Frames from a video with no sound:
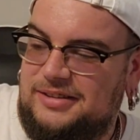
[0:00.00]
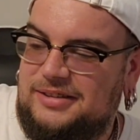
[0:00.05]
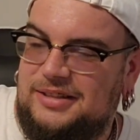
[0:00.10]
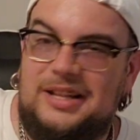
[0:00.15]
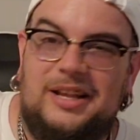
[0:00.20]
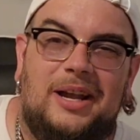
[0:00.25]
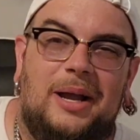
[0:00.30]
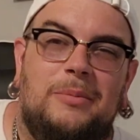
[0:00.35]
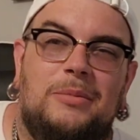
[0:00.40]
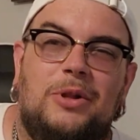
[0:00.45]

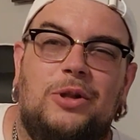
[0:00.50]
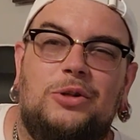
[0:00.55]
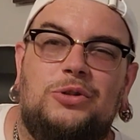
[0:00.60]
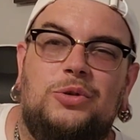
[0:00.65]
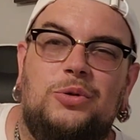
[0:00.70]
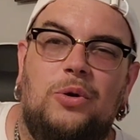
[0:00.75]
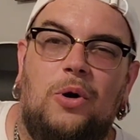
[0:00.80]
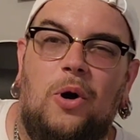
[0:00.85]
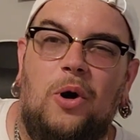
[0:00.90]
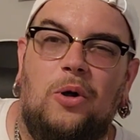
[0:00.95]
like I'm a little
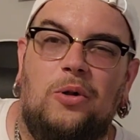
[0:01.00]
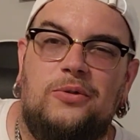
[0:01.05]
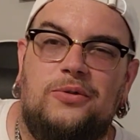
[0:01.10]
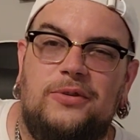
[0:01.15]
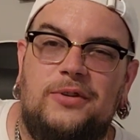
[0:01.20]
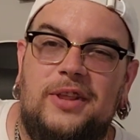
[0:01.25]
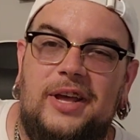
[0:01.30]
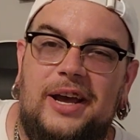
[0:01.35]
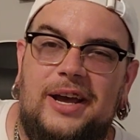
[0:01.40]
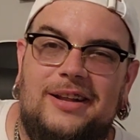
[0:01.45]
too old
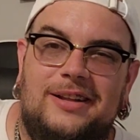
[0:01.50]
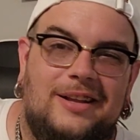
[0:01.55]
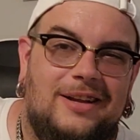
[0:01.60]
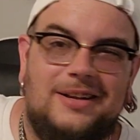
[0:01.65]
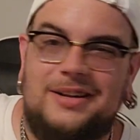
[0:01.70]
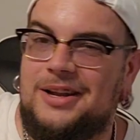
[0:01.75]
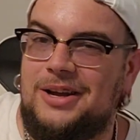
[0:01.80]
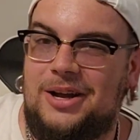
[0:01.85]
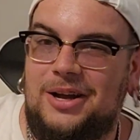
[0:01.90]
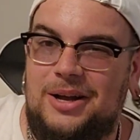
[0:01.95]
for that.
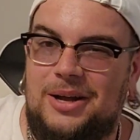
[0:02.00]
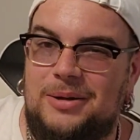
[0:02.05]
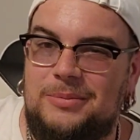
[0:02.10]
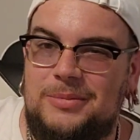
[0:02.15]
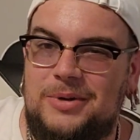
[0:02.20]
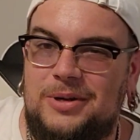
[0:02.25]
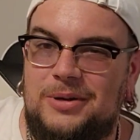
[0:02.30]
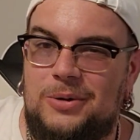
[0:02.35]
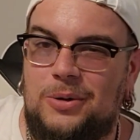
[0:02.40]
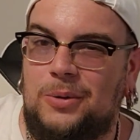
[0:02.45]
Like, no, I'm
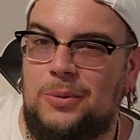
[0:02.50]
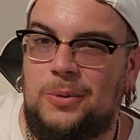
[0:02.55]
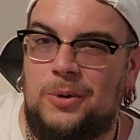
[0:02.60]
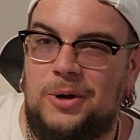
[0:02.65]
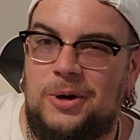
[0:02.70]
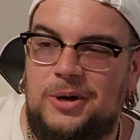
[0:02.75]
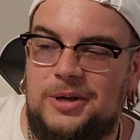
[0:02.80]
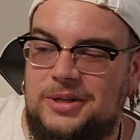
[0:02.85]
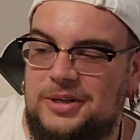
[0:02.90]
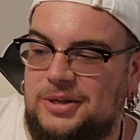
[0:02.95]
gonna go to work,